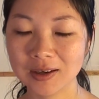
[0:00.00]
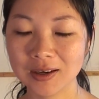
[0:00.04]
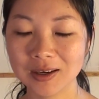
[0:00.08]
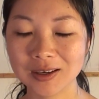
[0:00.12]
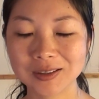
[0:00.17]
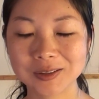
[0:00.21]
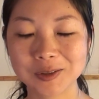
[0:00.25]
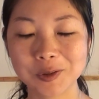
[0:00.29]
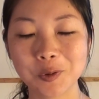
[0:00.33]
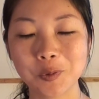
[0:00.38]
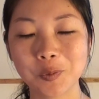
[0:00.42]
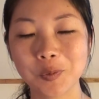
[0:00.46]

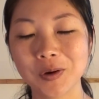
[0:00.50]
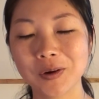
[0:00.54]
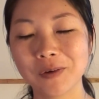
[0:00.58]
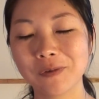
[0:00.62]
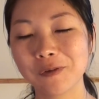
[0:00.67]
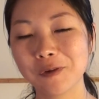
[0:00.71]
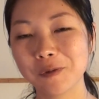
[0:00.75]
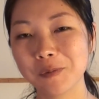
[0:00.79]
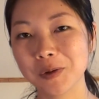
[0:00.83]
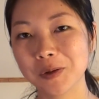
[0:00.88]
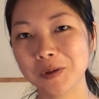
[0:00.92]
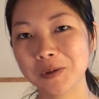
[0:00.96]
It's so weird
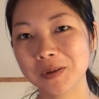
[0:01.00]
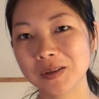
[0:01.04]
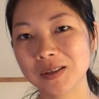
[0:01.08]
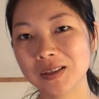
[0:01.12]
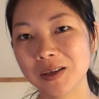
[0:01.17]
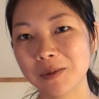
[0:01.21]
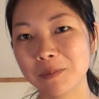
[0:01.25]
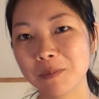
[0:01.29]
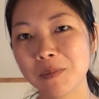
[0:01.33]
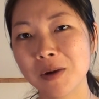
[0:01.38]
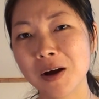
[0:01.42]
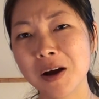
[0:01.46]
for me to
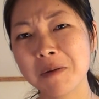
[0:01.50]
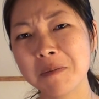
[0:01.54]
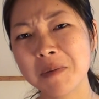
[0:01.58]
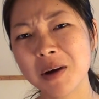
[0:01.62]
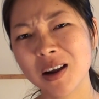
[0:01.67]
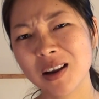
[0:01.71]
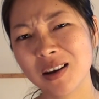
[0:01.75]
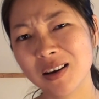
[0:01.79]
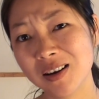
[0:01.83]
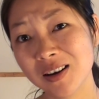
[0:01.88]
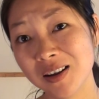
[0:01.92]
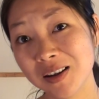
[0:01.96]
say, Mom,
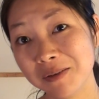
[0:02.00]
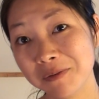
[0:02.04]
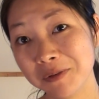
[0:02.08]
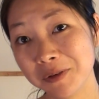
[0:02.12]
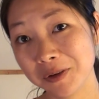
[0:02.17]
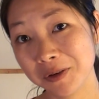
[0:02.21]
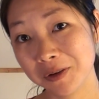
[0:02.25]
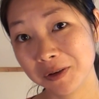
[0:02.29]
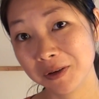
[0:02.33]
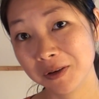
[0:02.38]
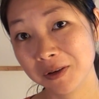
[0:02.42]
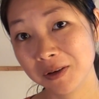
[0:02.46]
I love
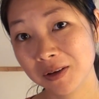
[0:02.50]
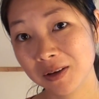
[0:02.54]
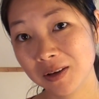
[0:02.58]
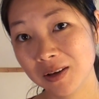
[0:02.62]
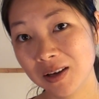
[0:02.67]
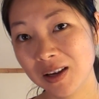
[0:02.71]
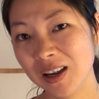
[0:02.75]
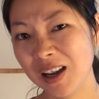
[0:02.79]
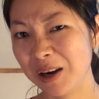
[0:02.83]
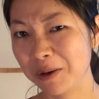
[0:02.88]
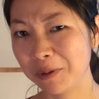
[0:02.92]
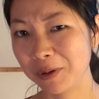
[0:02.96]
you
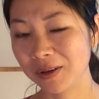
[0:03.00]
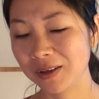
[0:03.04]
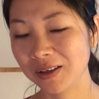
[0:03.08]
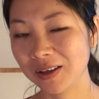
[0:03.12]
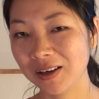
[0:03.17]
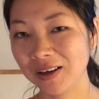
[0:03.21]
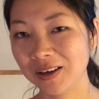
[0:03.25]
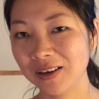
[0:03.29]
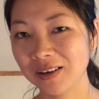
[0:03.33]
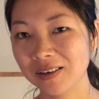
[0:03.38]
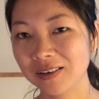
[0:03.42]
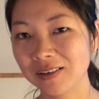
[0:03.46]
every
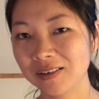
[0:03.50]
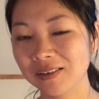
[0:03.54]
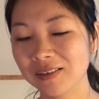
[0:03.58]
day.